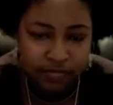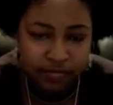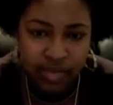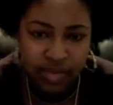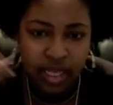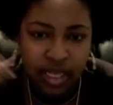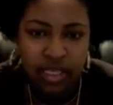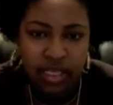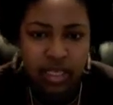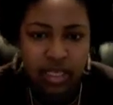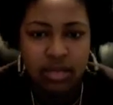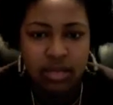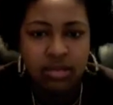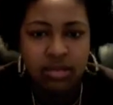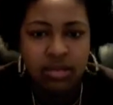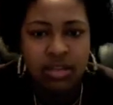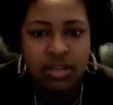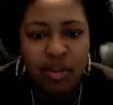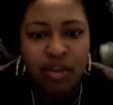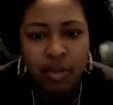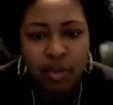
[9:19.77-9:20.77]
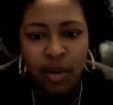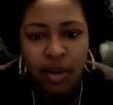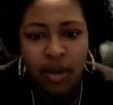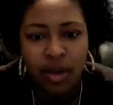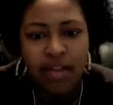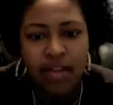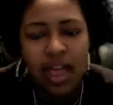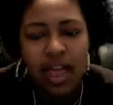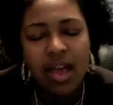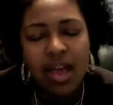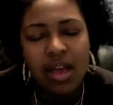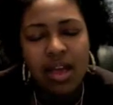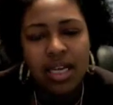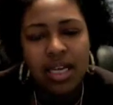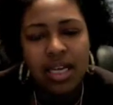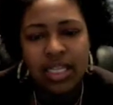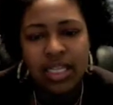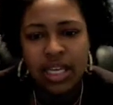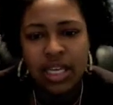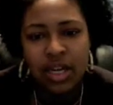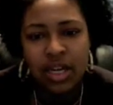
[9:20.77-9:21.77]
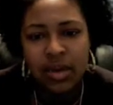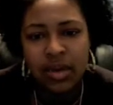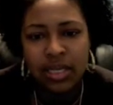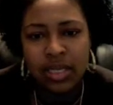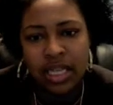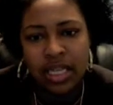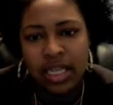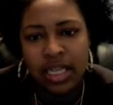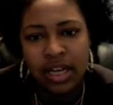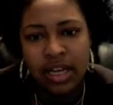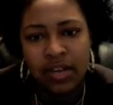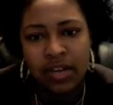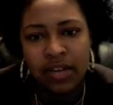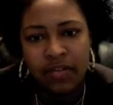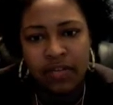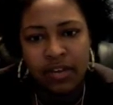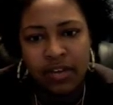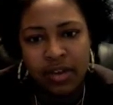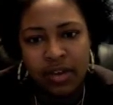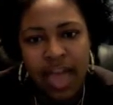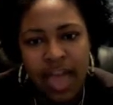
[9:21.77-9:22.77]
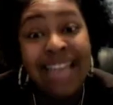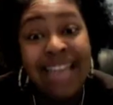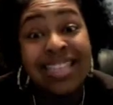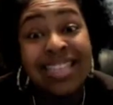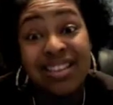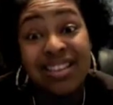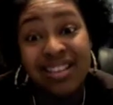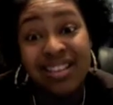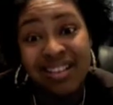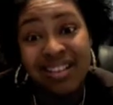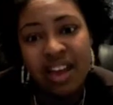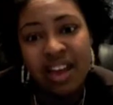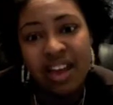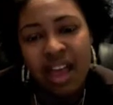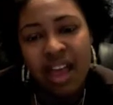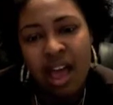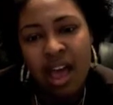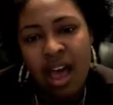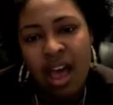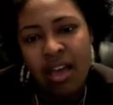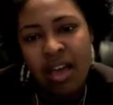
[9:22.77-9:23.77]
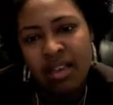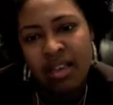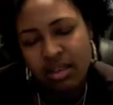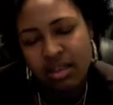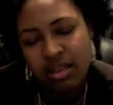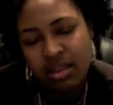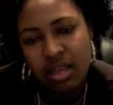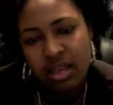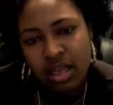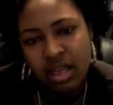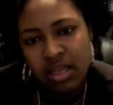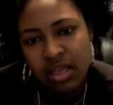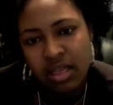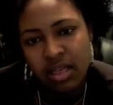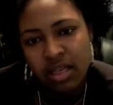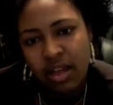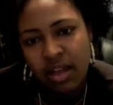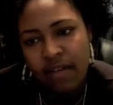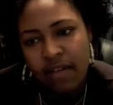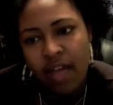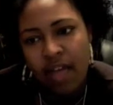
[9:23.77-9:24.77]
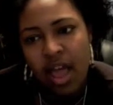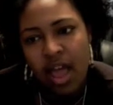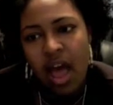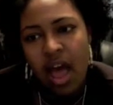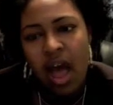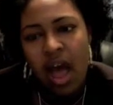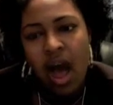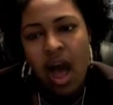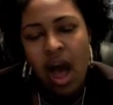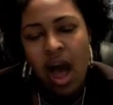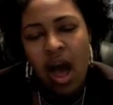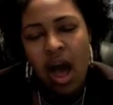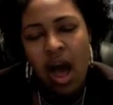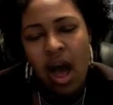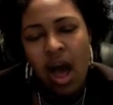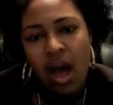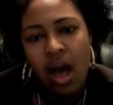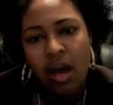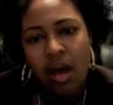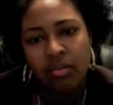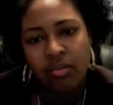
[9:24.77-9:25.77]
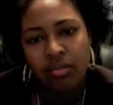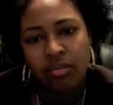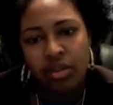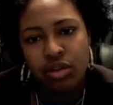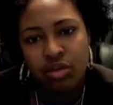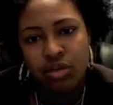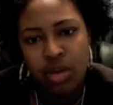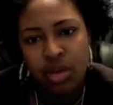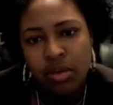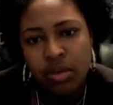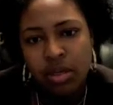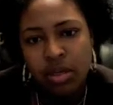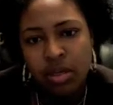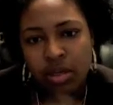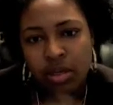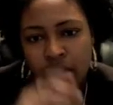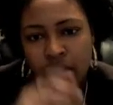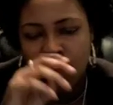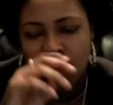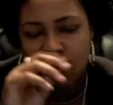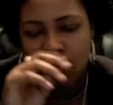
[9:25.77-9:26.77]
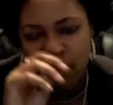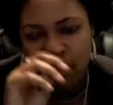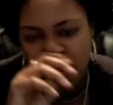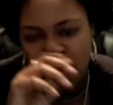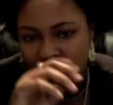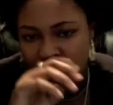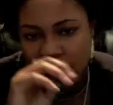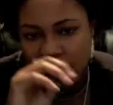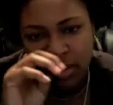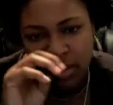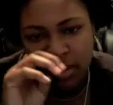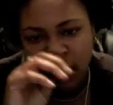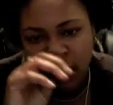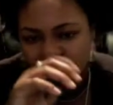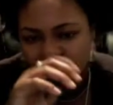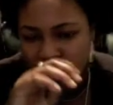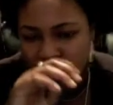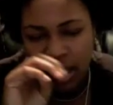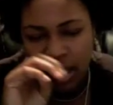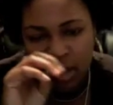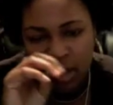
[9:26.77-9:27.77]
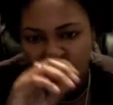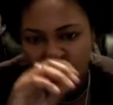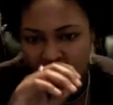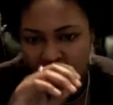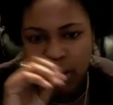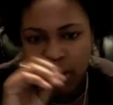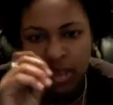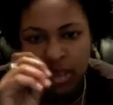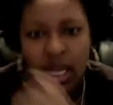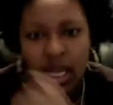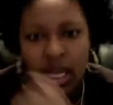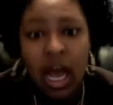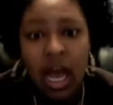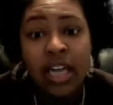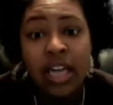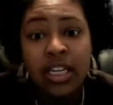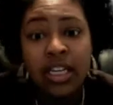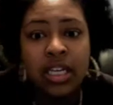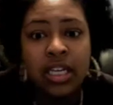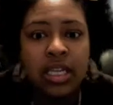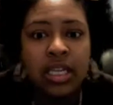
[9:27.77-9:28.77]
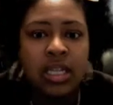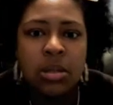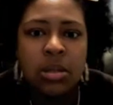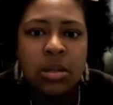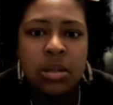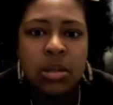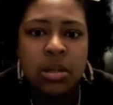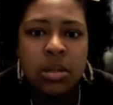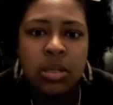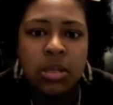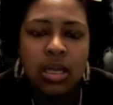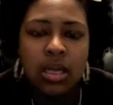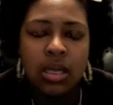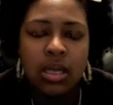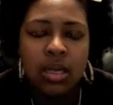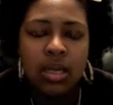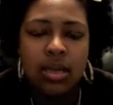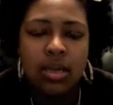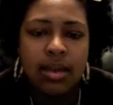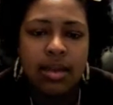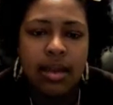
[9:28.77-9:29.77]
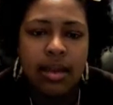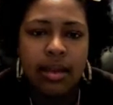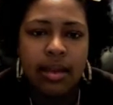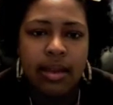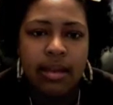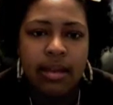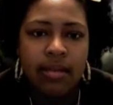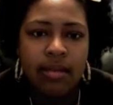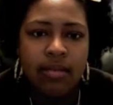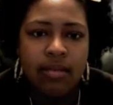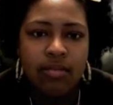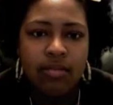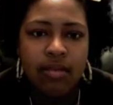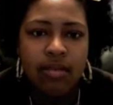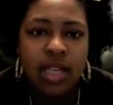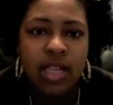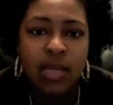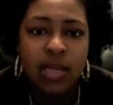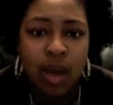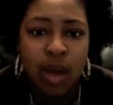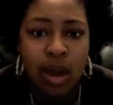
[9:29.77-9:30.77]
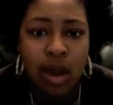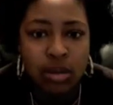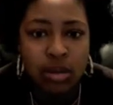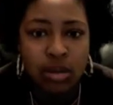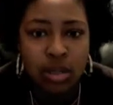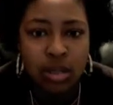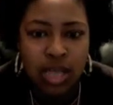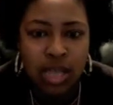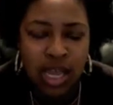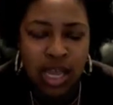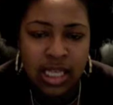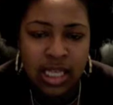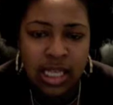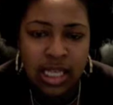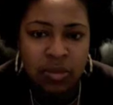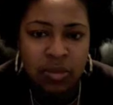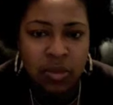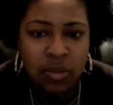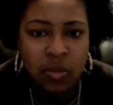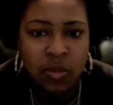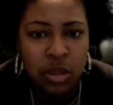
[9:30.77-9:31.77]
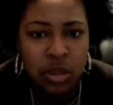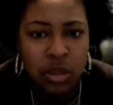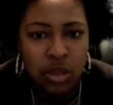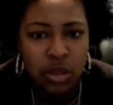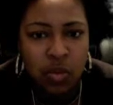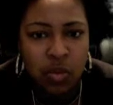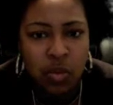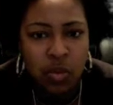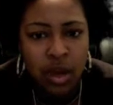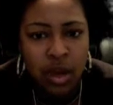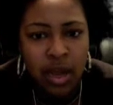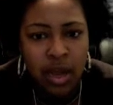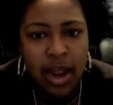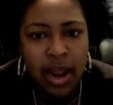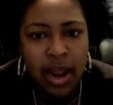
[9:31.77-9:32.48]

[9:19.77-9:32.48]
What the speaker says: It's a ripoff because they know it's not that good for you. As good as the other stuff. Cucumbers, red peppers, yellow peppers, onions, sprouts, any type of sprouts you want.